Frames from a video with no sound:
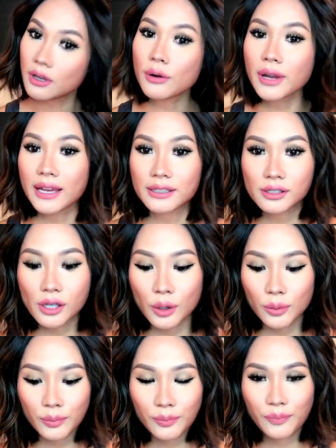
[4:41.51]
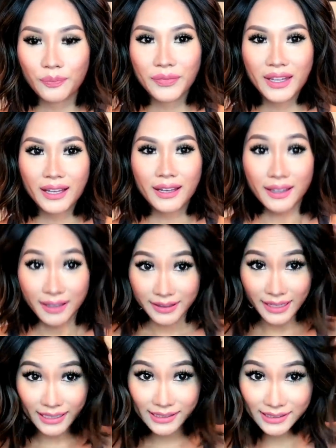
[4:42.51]
Okay, so
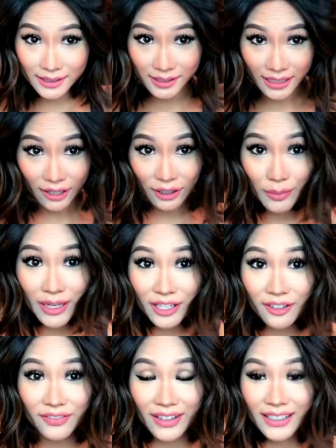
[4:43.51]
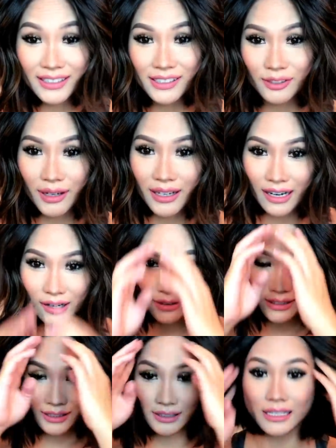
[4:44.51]
that's how you bake your face. Right now
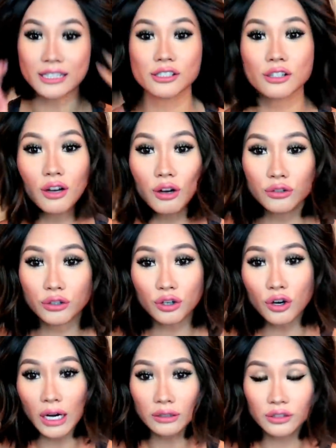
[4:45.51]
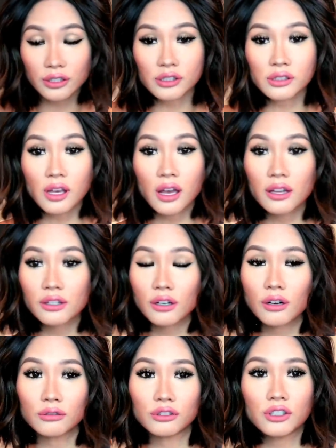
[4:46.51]
it's set to go. You can go out into the sun, you
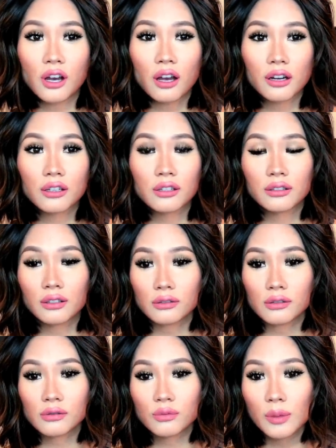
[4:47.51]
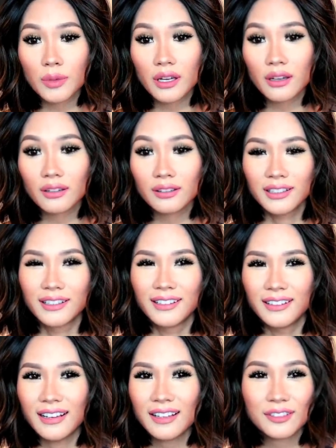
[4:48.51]
can go jogging, go swimming.
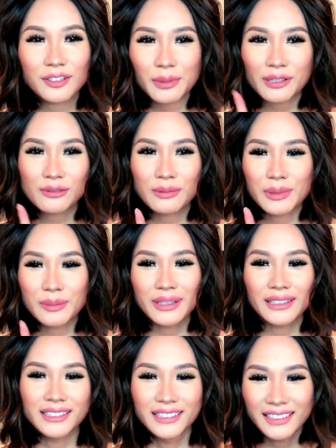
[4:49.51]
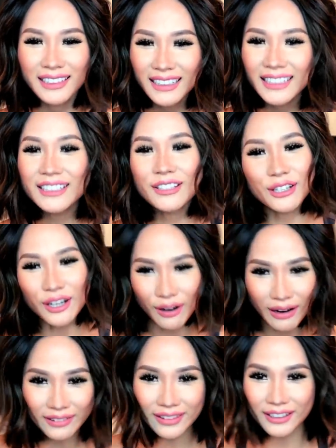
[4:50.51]
I don't know about swimming, but you can go
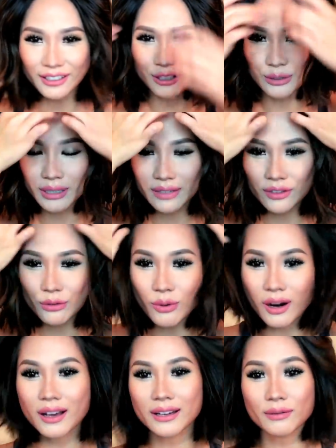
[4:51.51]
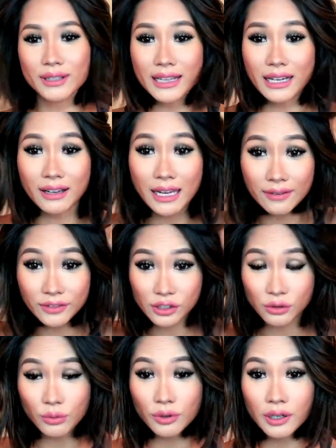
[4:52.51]
out there and do whatever you want without having
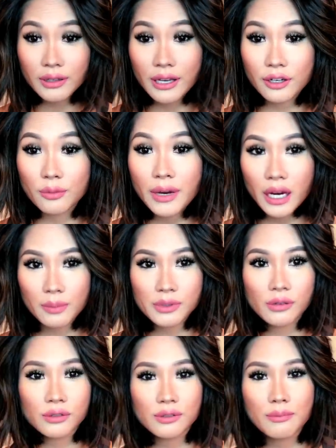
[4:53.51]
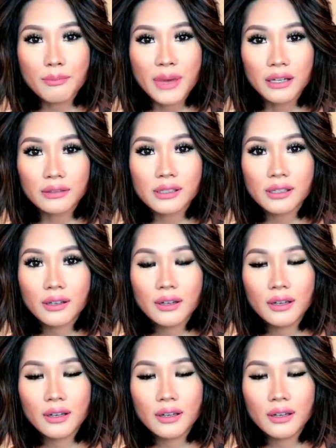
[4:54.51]
to worry that your makeup's going to melt